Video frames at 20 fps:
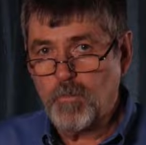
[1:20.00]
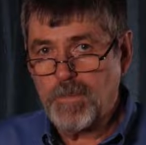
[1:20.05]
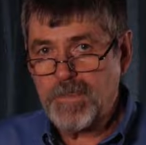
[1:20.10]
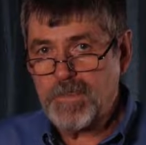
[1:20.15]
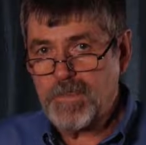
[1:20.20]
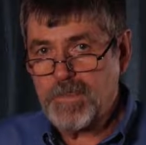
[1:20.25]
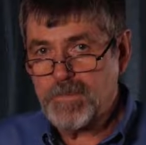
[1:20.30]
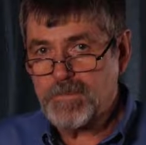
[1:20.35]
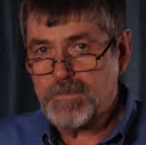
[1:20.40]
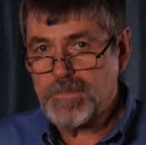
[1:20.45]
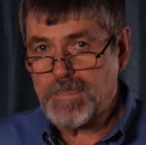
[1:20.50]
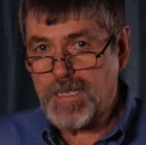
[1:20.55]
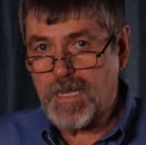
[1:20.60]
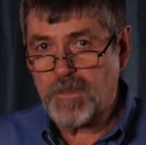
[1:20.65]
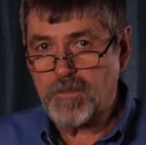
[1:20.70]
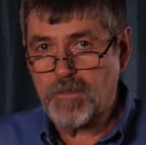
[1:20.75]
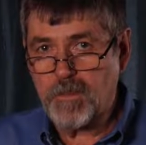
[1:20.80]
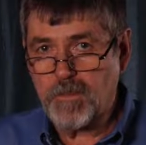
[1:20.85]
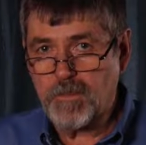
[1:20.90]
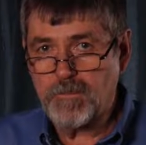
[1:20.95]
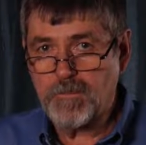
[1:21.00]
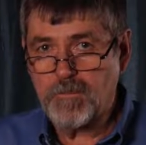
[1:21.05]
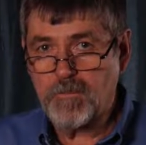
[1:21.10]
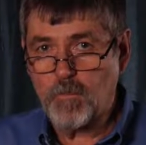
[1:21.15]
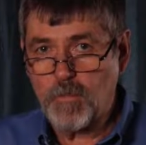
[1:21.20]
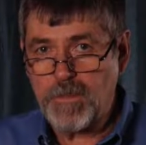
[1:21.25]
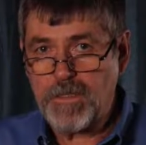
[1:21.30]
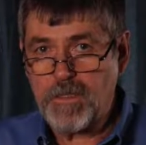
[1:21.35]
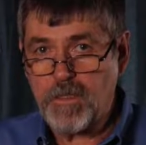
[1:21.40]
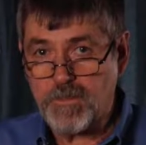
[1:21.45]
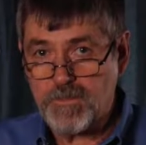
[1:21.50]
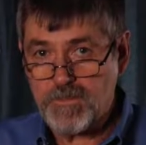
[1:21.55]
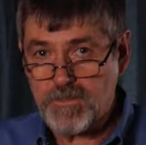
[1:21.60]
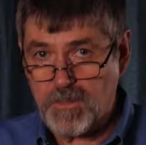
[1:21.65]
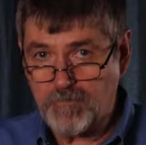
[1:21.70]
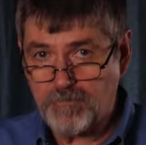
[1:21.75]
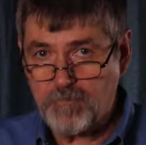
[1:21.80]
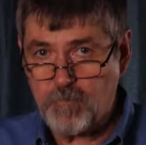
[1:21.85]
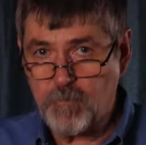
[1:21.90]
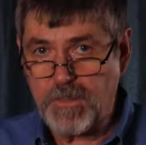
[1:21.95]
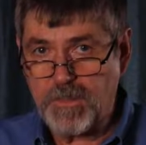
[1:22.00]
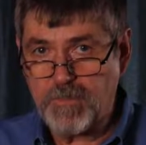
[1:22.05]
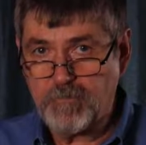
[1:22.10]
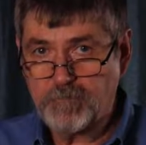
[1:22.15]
need to download the Weco software.